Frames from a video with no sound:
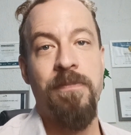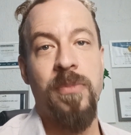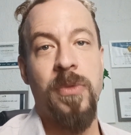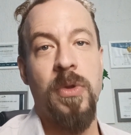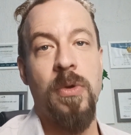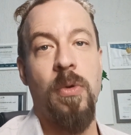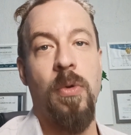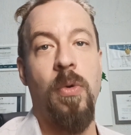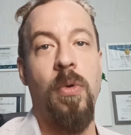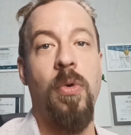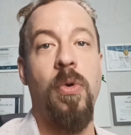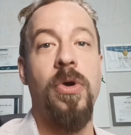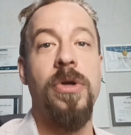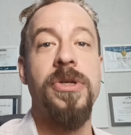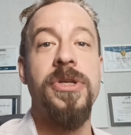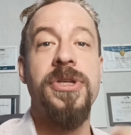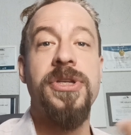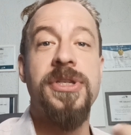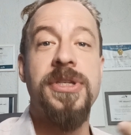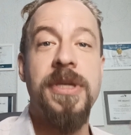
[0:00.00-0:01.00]
or
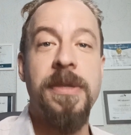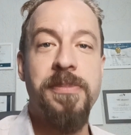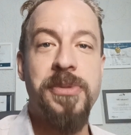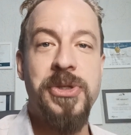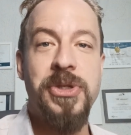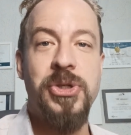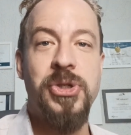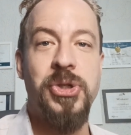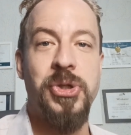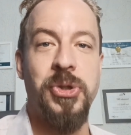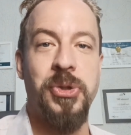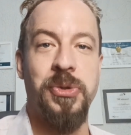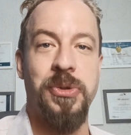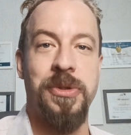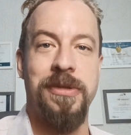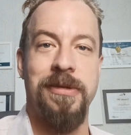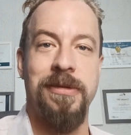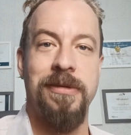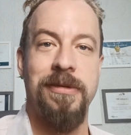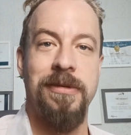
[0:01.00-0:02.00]

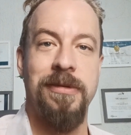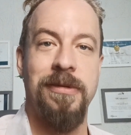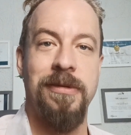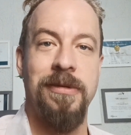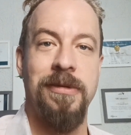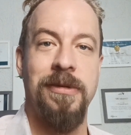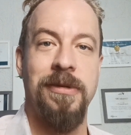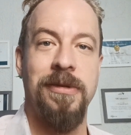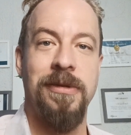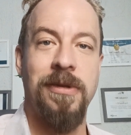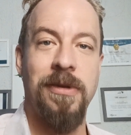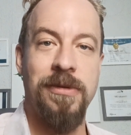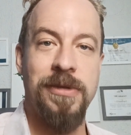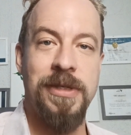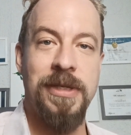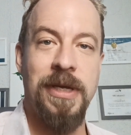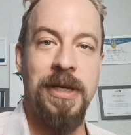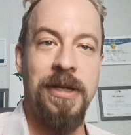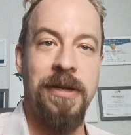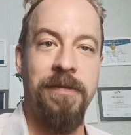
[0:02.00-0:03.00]
substitute those
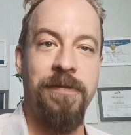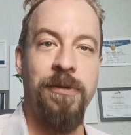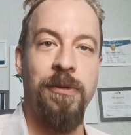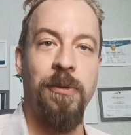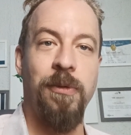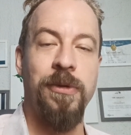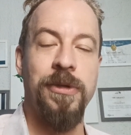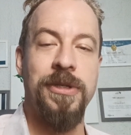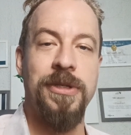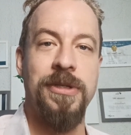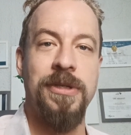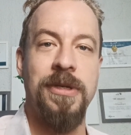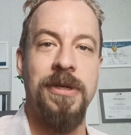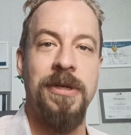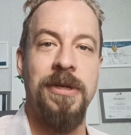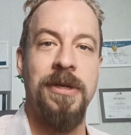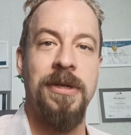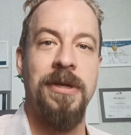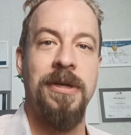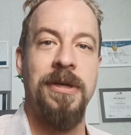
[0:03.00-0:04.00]
negative thoughts
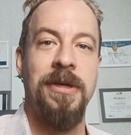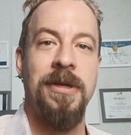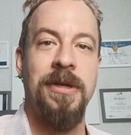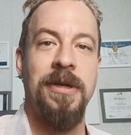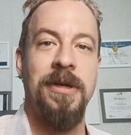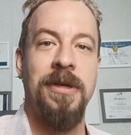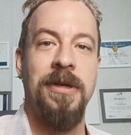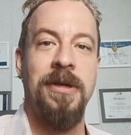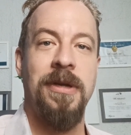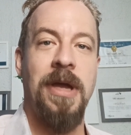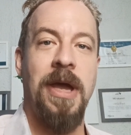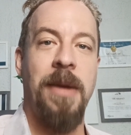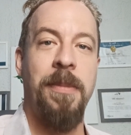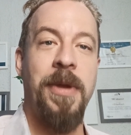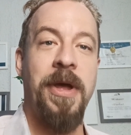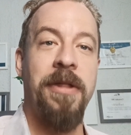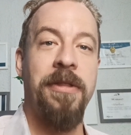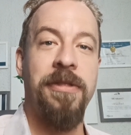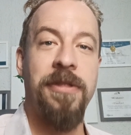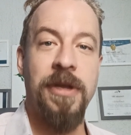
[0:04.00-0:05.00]

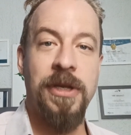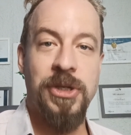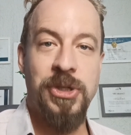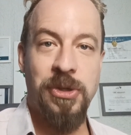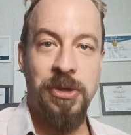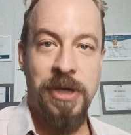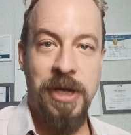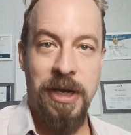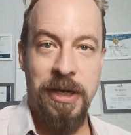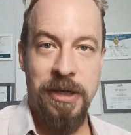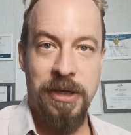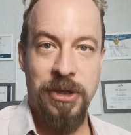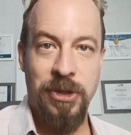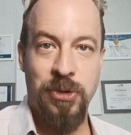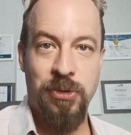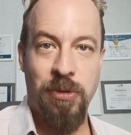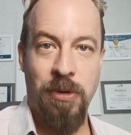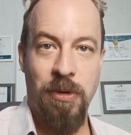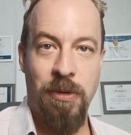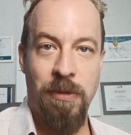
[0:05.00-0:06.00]
about things you can't
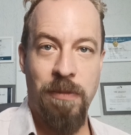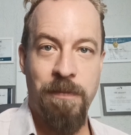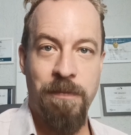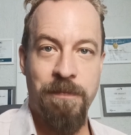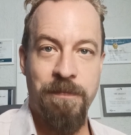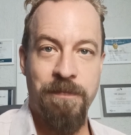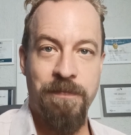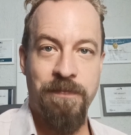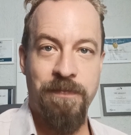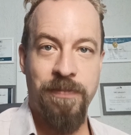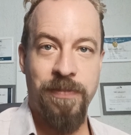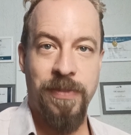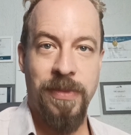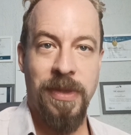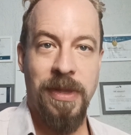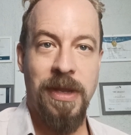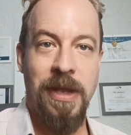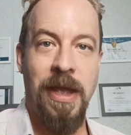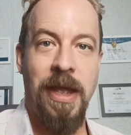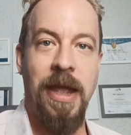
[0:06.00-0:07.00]
control,
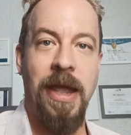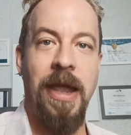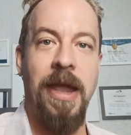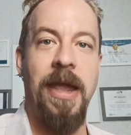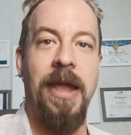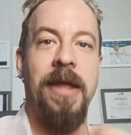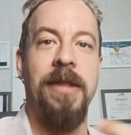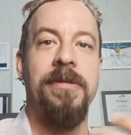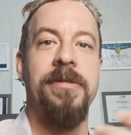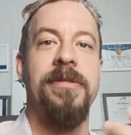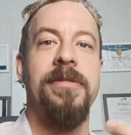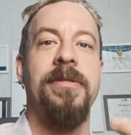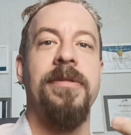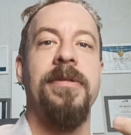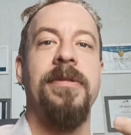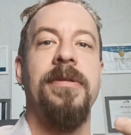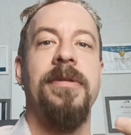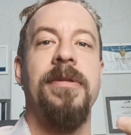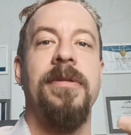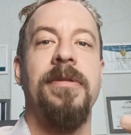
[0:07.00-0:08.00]
and
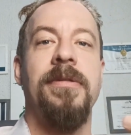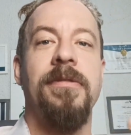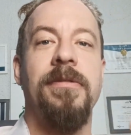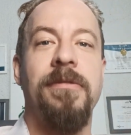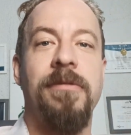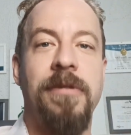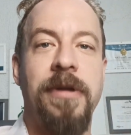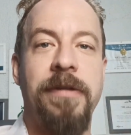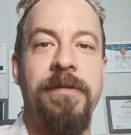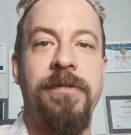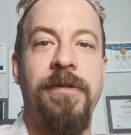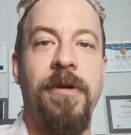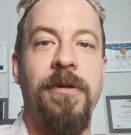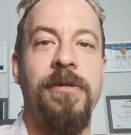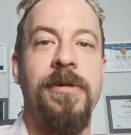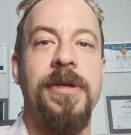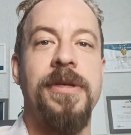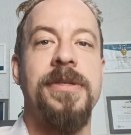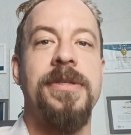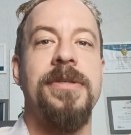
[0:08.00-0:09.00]

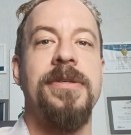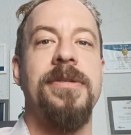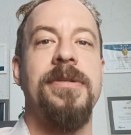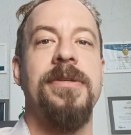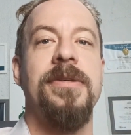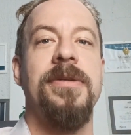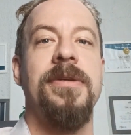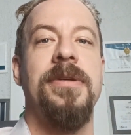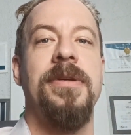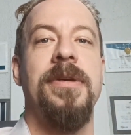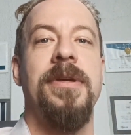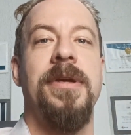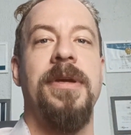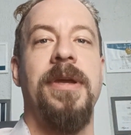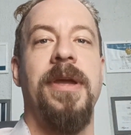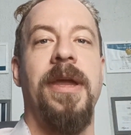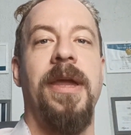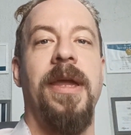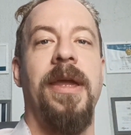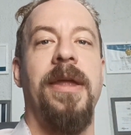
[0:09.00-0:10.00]
refocus
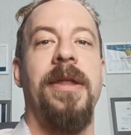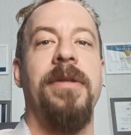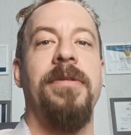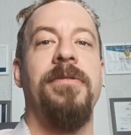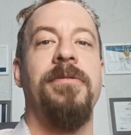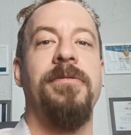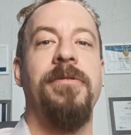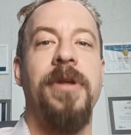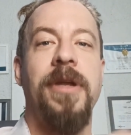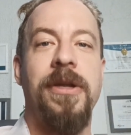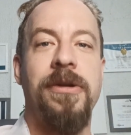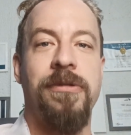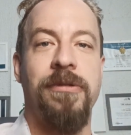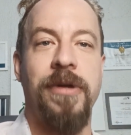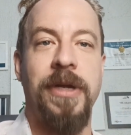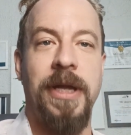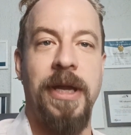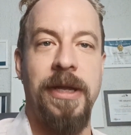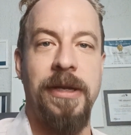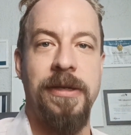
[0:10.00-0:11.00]
and
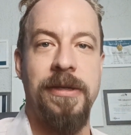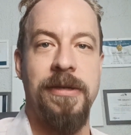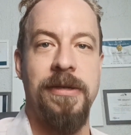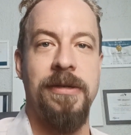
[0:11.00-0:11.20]
recreate